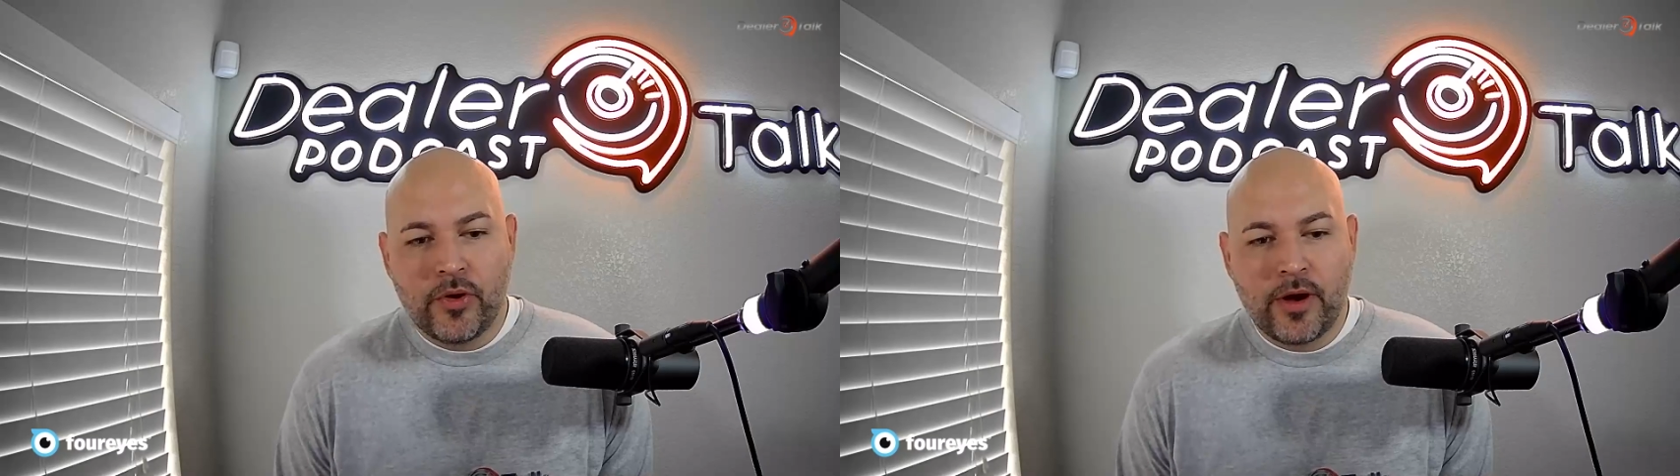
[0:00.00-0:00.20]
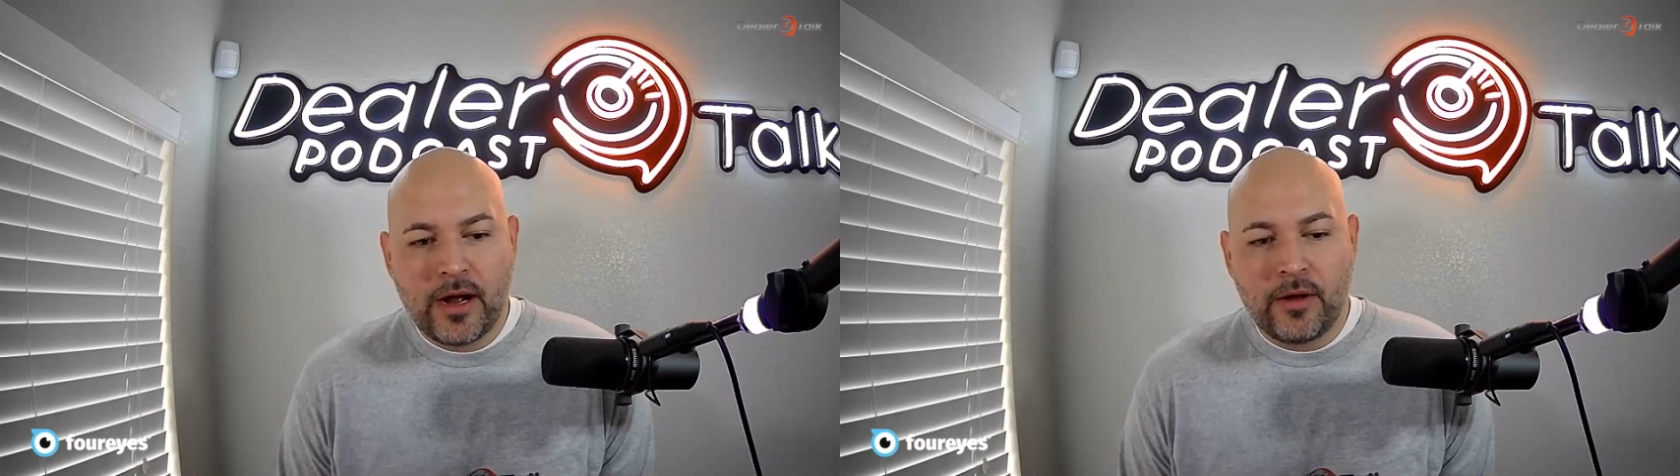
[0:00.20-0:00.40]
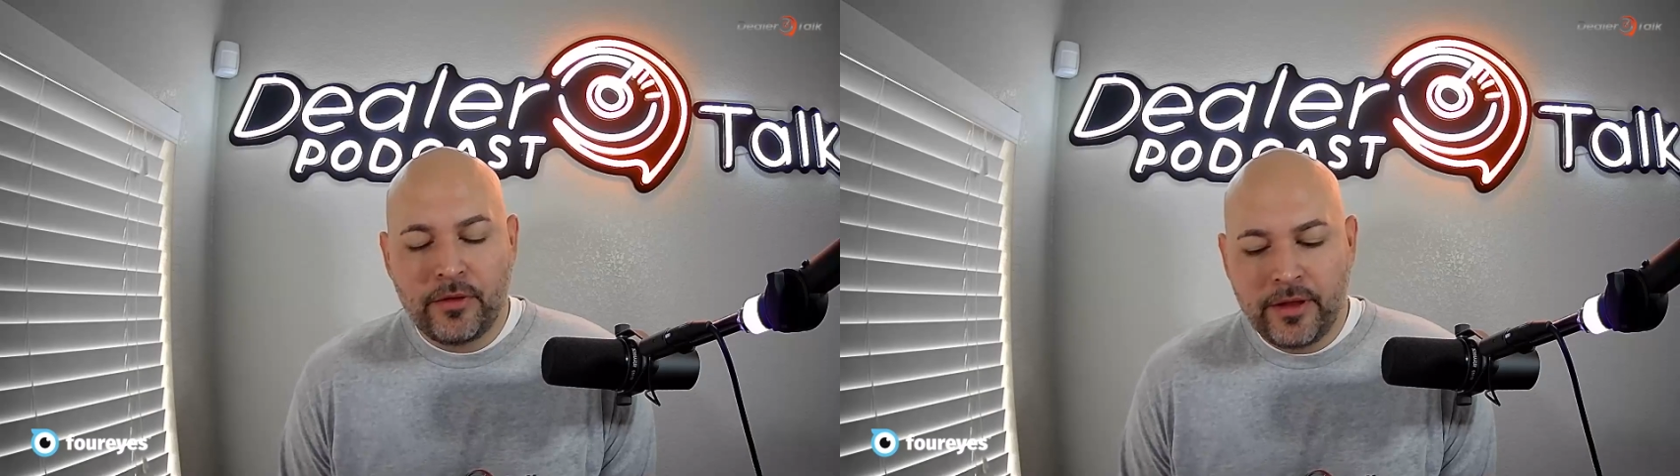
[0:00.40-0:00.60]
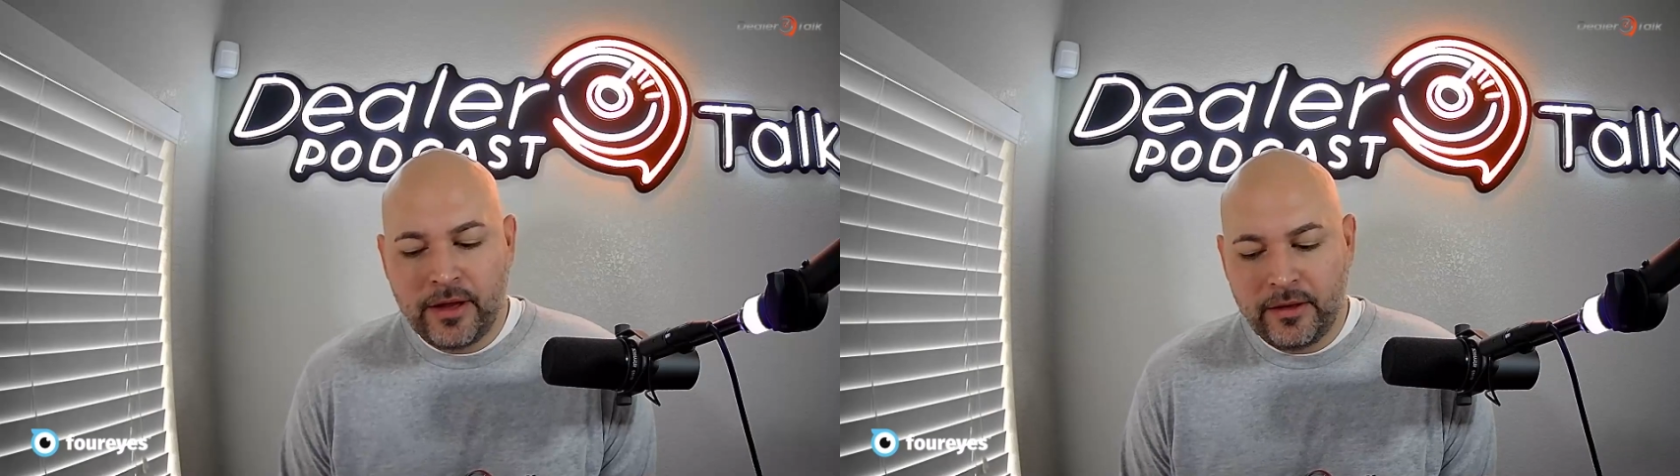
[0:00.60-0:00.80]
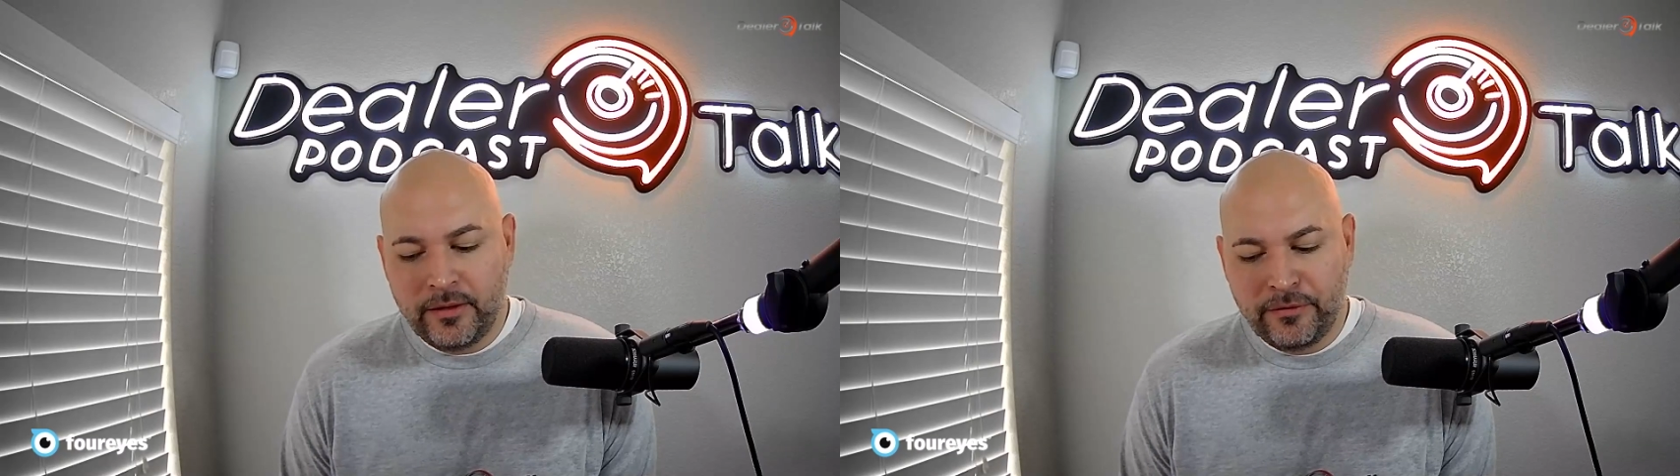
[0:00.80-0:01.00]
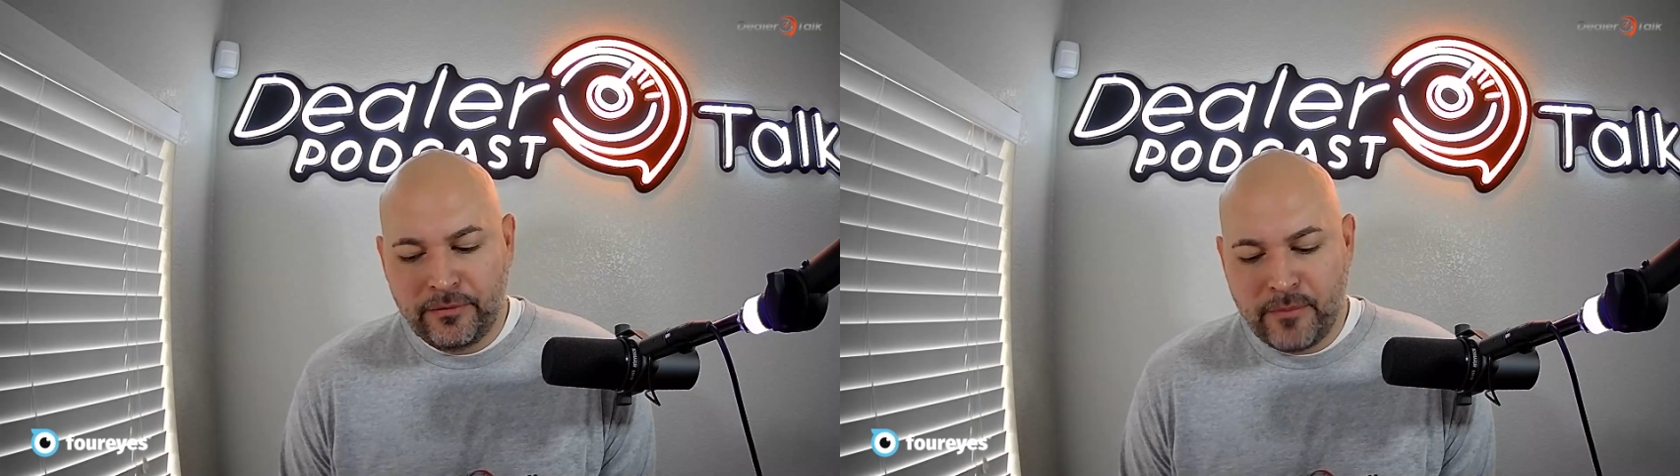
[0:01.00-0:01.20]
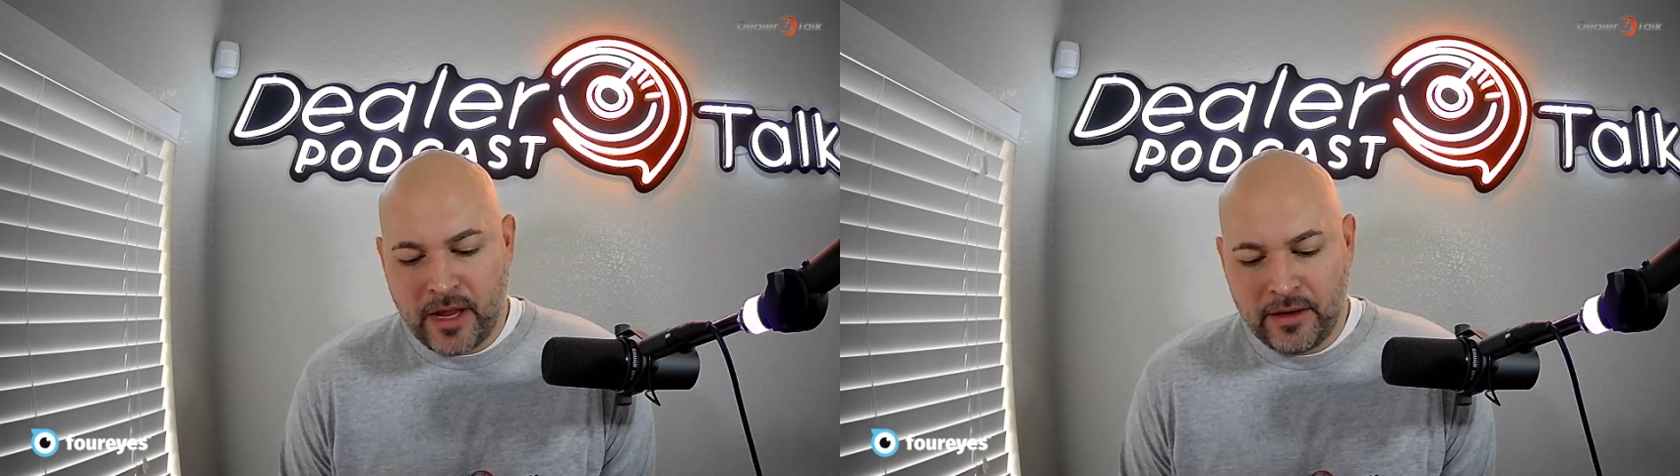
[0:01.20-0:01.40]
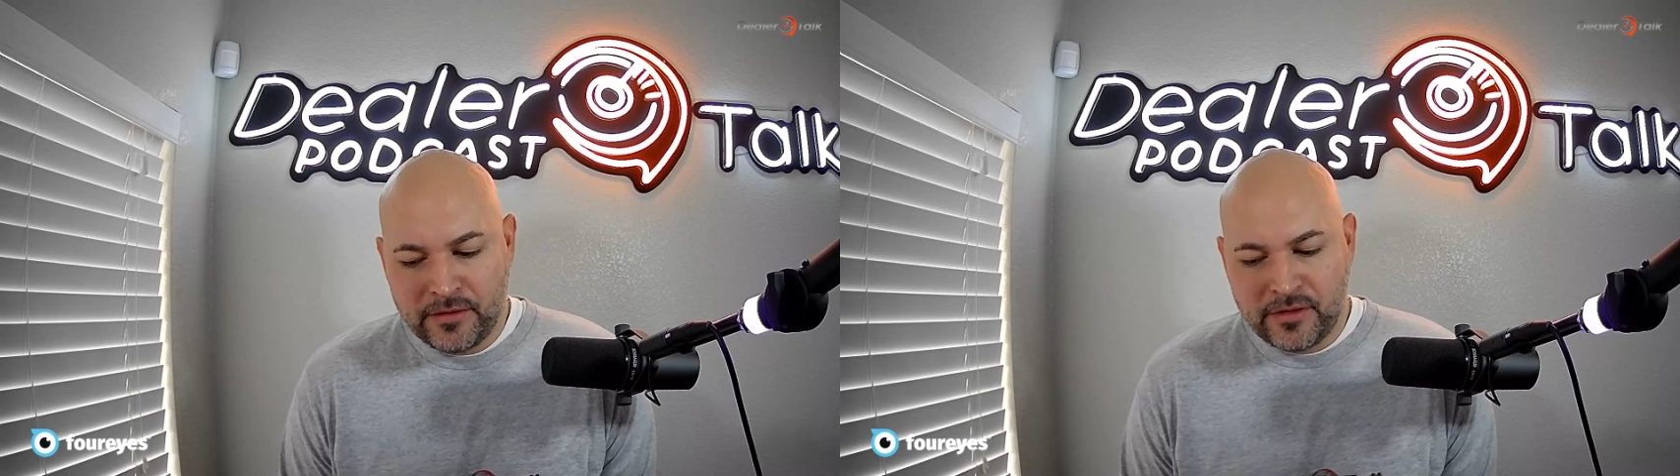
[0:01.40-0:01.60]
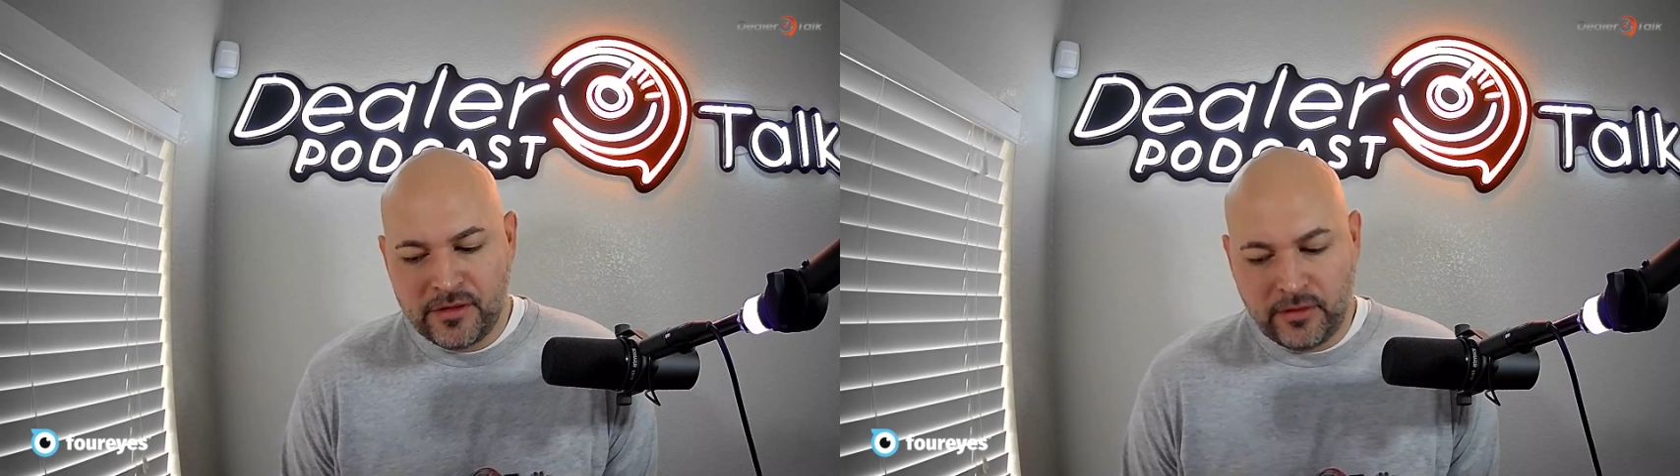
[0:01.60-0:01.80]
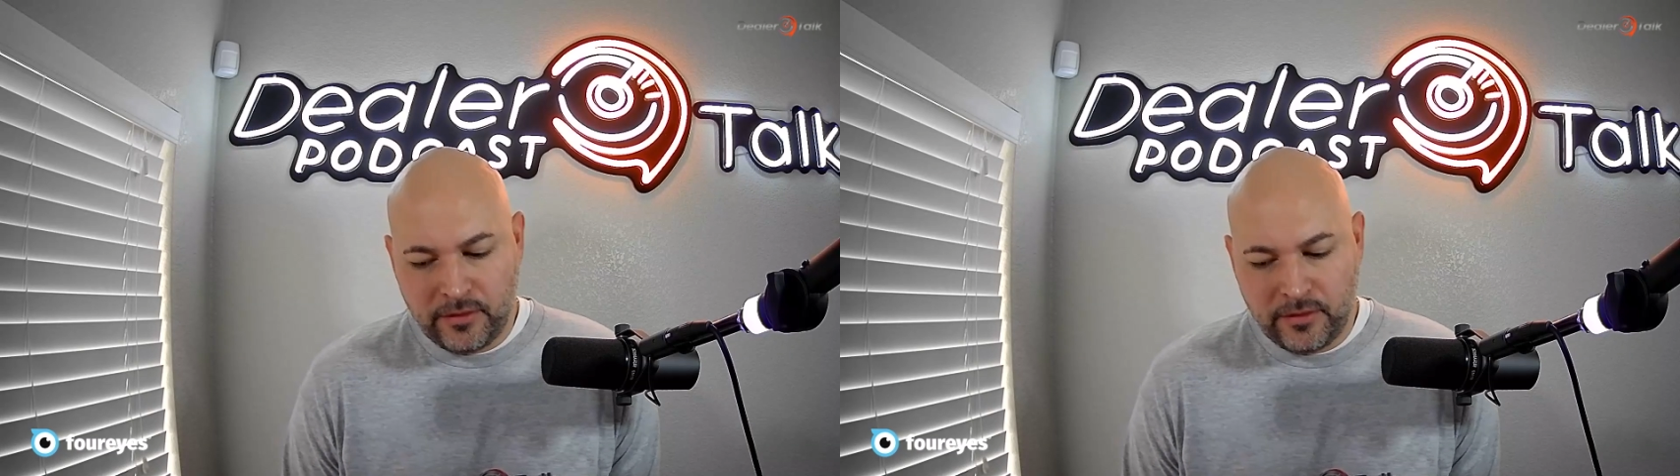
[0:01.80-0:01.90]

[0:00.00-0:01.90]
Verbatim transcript: know how they've managed